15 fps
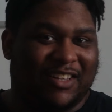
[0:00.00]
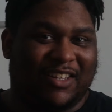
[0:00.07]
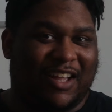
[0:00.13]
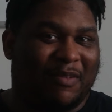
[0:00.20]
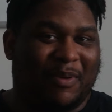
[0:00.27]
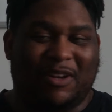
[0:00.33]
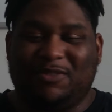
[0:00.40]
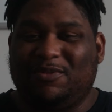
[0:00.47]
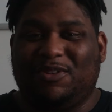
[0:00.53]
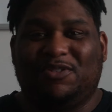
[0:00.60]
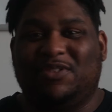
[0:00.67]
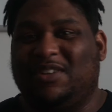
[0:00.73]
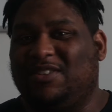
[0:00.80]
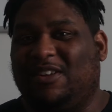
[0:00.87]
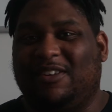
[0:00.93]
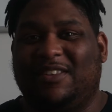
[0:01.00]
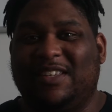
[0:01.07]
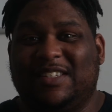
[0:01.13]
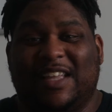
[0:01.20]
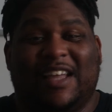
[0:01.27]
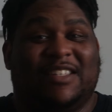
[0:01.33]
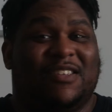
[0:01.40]
all of
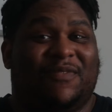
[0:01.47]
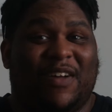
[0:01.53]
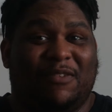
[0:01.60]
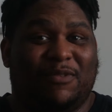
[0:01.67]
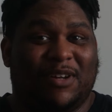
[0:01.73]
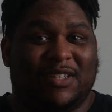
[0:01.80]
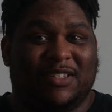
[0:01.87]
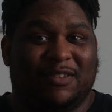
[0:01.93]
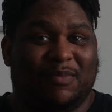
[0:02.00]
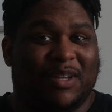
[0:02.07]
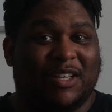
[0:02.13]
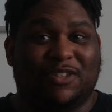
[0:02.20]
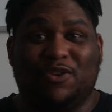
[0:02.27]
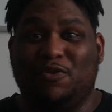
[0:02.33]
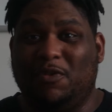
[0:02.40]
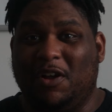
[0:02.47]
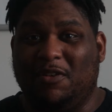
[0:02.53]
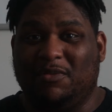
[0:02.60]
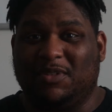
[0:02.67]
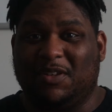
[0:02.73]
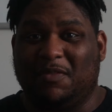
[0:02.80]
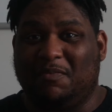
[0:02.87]
this as if I was, because who
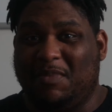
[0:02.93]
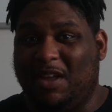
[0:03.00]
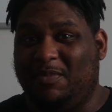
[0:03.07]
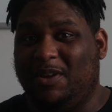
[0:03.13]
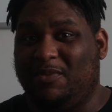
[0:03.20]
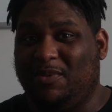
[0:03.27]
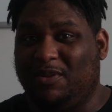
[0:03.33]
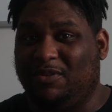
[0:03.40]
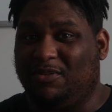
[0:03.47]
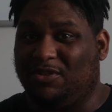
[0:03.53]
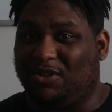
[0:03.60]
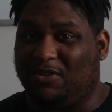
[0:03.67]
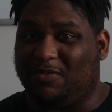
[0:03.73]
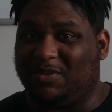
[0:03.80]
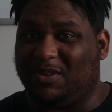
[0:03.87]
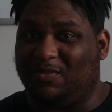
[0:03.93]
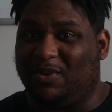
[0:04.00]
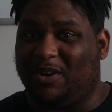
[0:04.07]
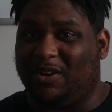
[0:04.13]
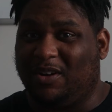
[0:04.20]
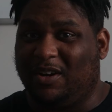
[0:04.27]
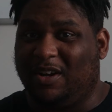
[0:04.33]
knows? Maybe it will show up
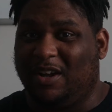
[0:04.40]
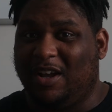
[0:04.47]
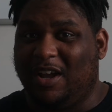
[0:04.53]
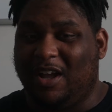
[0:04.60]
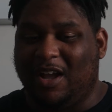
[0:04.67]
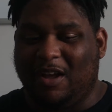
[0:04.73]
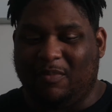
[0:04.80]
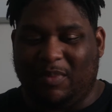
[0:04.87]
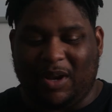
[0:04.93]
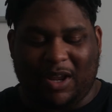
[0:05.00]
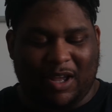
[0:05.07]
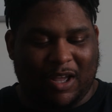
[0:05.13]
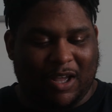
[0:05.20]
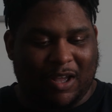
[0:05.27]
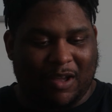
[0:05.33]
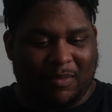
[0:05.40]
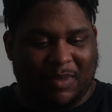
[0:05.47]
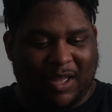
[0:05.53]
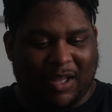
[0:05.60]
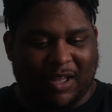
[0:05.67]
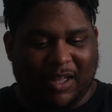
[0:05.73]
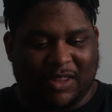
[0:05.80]
somewhere. But I
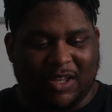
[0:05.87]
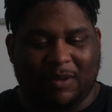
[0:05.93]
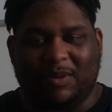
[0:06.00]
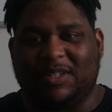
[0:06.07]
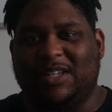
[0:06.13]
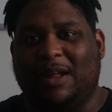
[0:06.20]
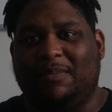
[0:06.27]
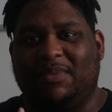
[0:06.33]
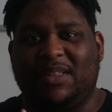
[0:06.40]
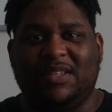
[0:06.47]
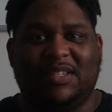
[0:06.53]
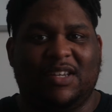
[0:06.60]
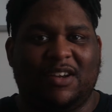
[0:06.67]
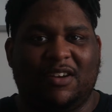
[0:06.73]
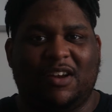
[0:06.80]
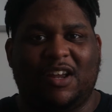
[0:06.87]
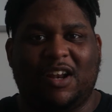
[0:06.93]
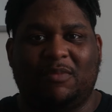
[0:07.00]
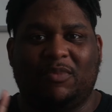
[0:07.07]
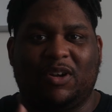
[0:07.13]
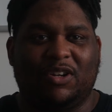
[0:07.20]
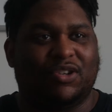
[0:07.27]
think I'm going to stop this here, and
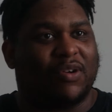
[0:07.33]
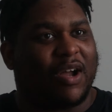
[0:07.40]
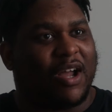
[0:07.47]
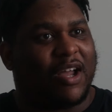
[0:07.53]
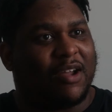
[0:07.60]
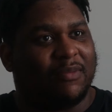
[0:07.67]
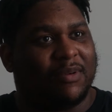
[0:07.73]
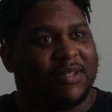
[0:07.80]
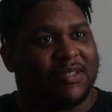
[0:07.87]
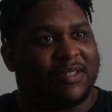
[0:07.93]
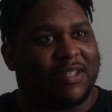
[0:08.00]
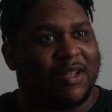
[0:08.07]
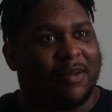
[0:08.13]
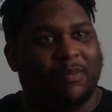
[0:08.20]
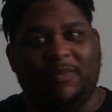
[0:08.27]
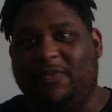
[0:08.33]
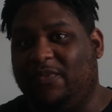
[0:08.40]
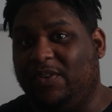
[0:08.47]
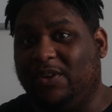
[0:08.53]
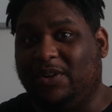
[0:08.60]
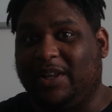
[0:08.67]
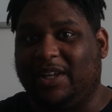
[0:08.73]
I'm going to try with some
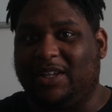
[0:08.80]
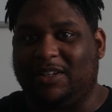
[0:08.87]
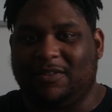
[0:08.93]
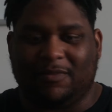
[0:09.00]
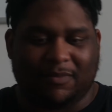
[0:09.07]
fill light.